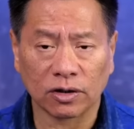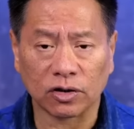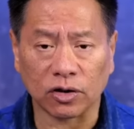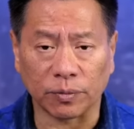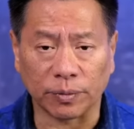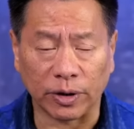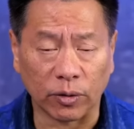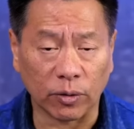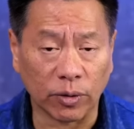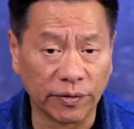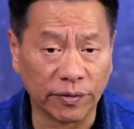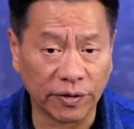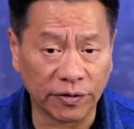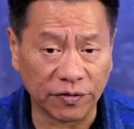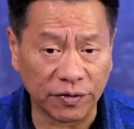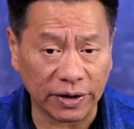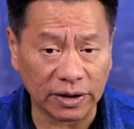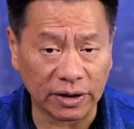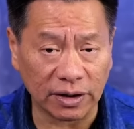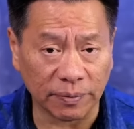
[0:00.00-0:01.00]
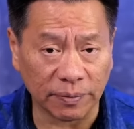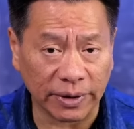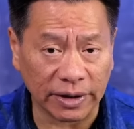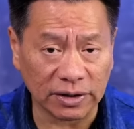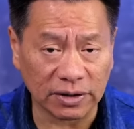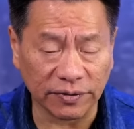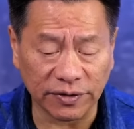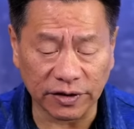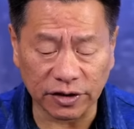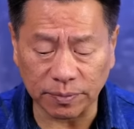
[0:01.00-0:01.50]
So be aware of your feet, the
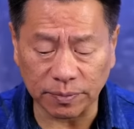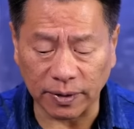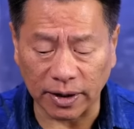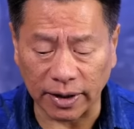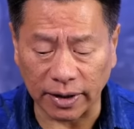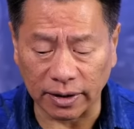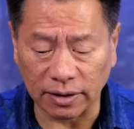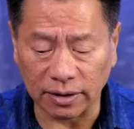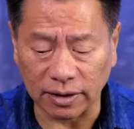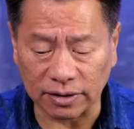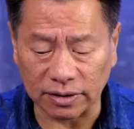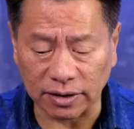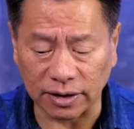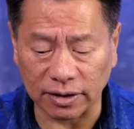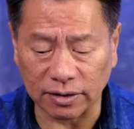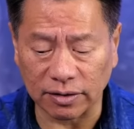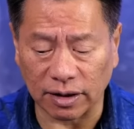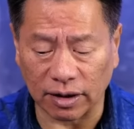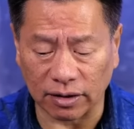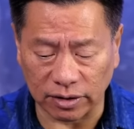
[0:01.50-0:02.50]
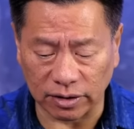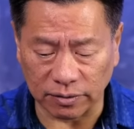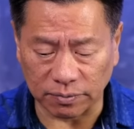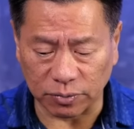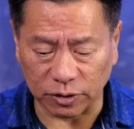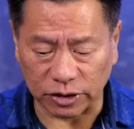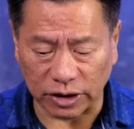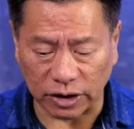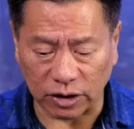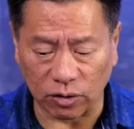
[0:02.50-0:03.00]
base of your spine. Let's get grounded.
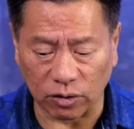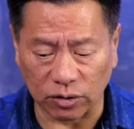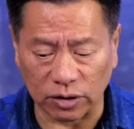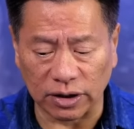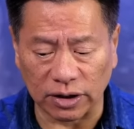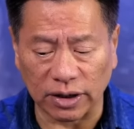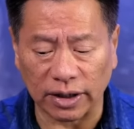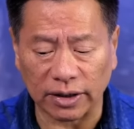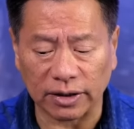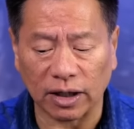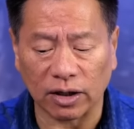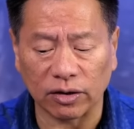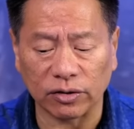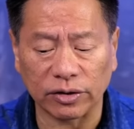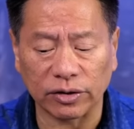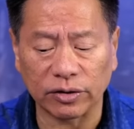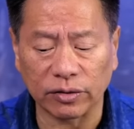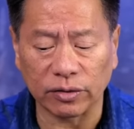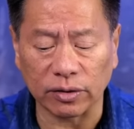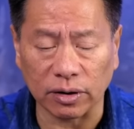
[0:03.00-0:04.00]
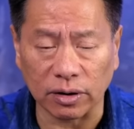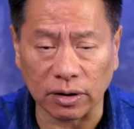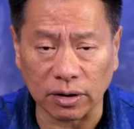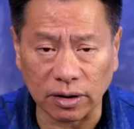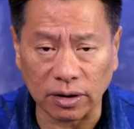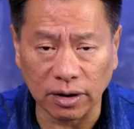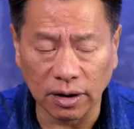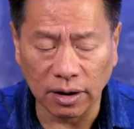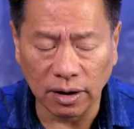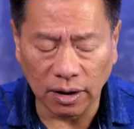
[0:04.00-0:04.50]
Project golden light down into the
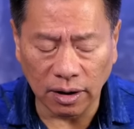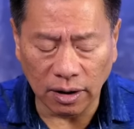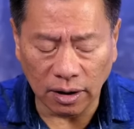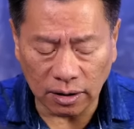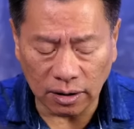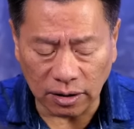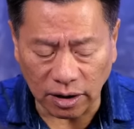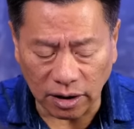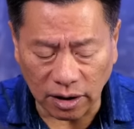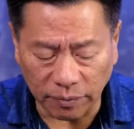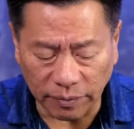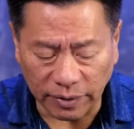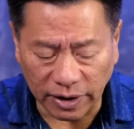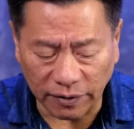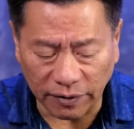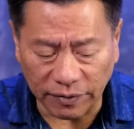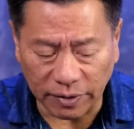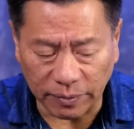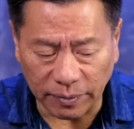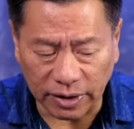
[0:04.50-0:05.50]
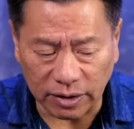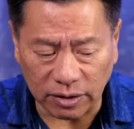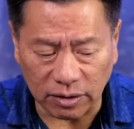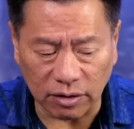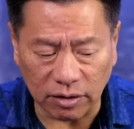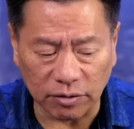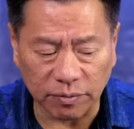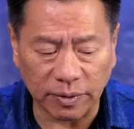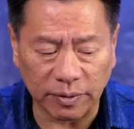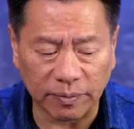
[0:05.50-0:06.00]
earth. Let our beloved Mother
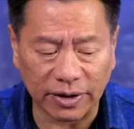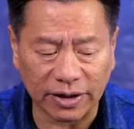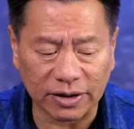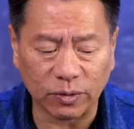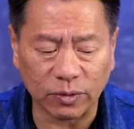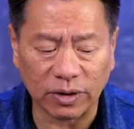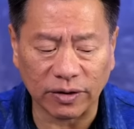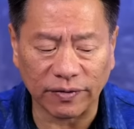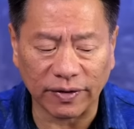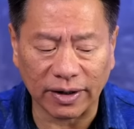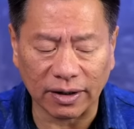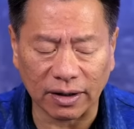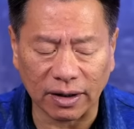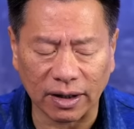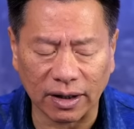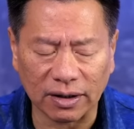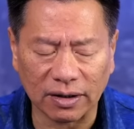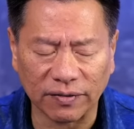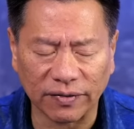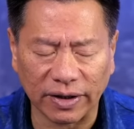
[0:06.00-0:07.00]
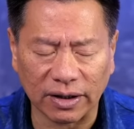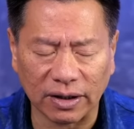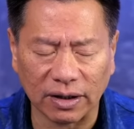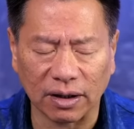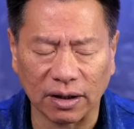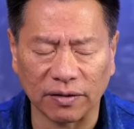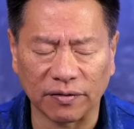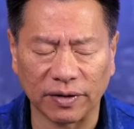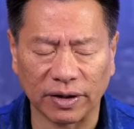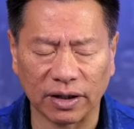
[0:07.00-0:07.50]
Earth be blessed with divine light, divine
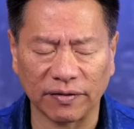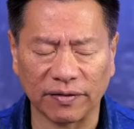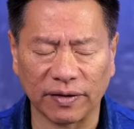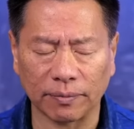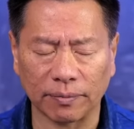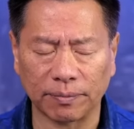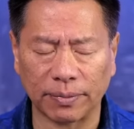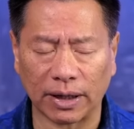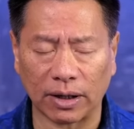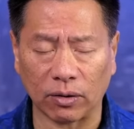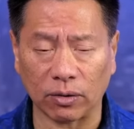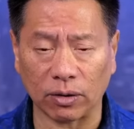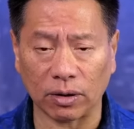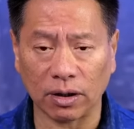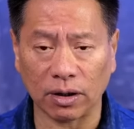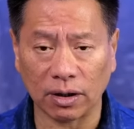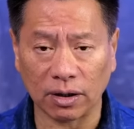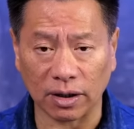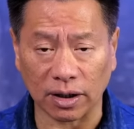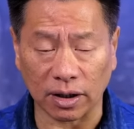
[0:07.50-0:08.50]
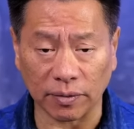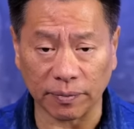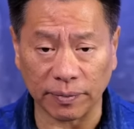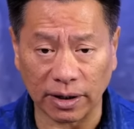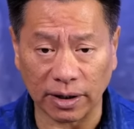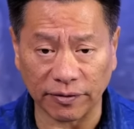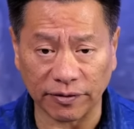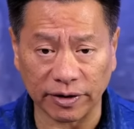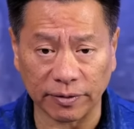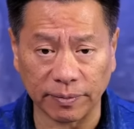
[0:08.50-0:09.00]
love, and divine power. Let our
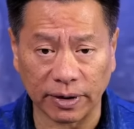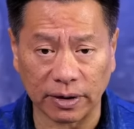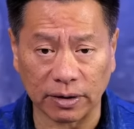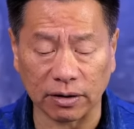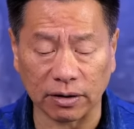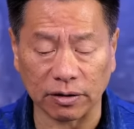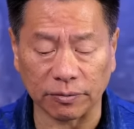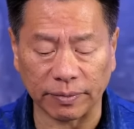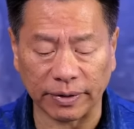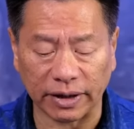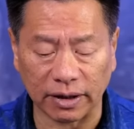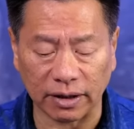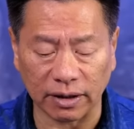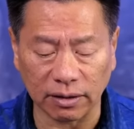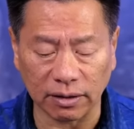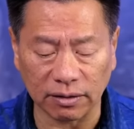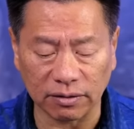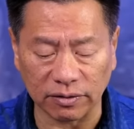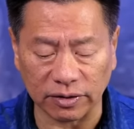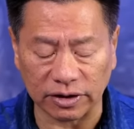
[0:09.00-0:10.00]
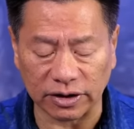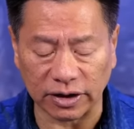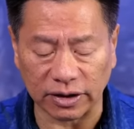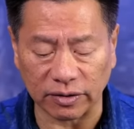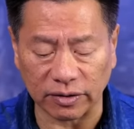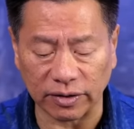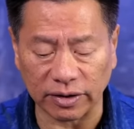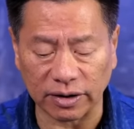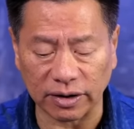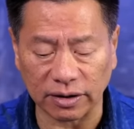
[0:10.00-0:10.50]
beloved Mother Earth be healed,
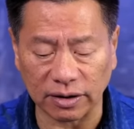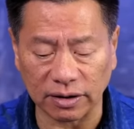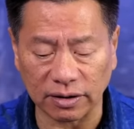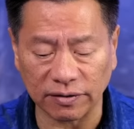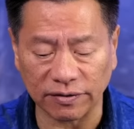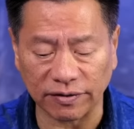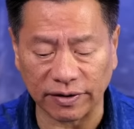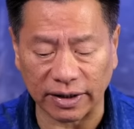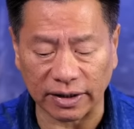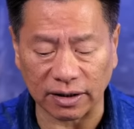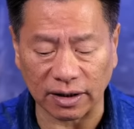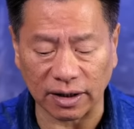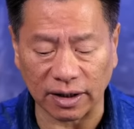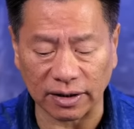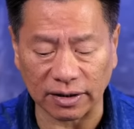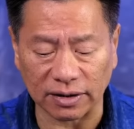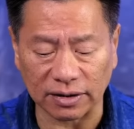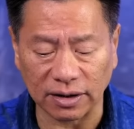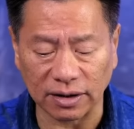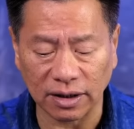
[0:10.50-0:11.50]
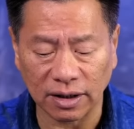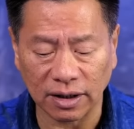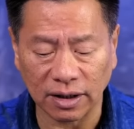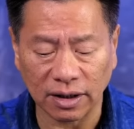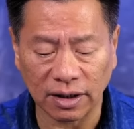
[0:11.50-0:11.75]
regenerated, and revitalized.